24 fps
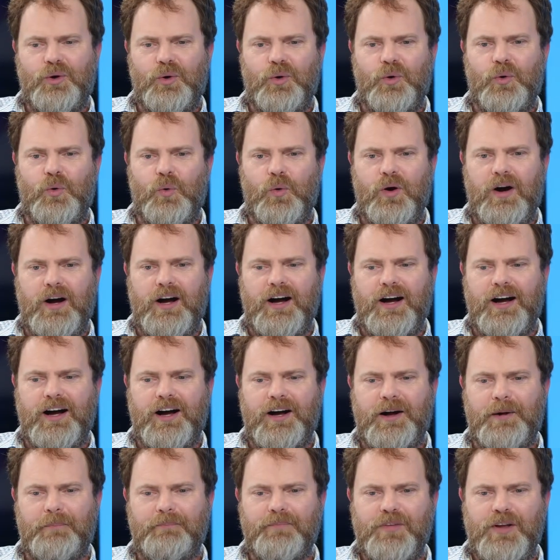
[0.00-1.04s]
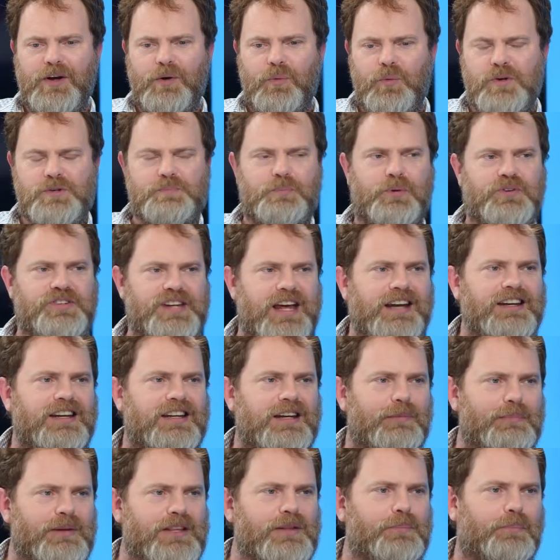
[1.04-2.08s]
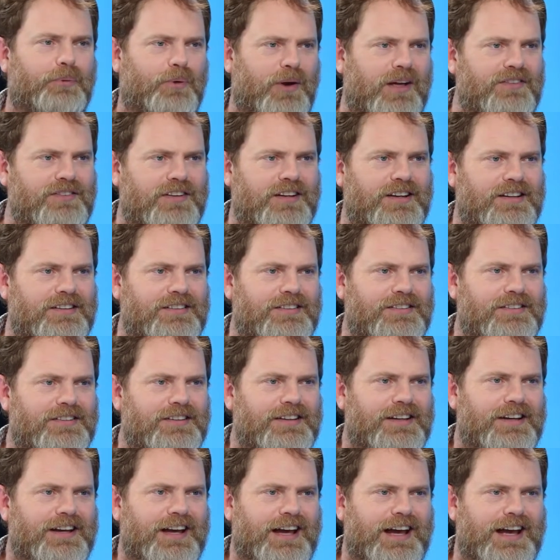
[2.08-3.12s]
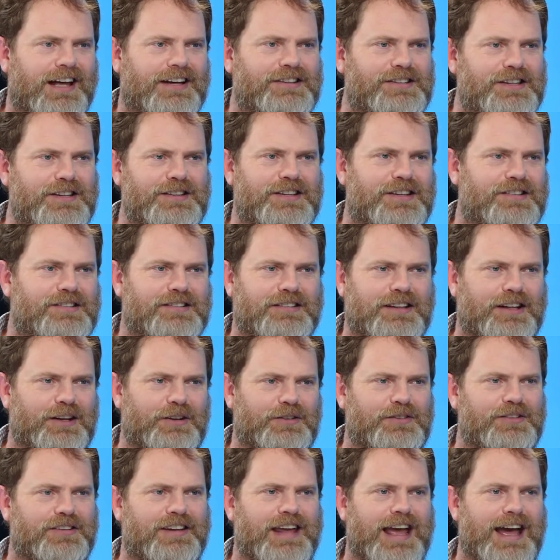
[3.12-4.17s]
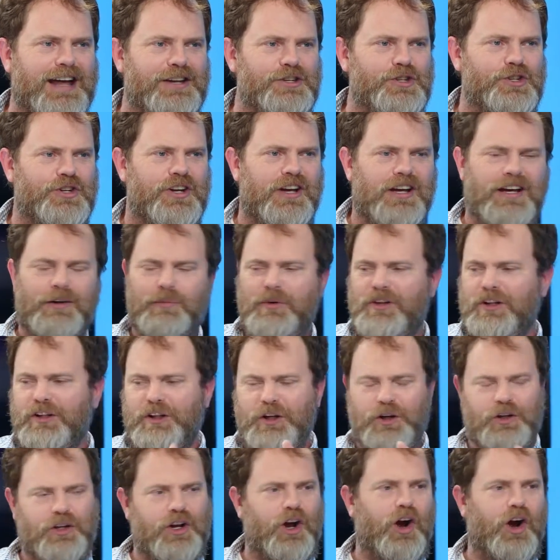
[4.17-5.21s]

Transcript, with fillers: who uh, was pretending to be the president and did this little sketch with a little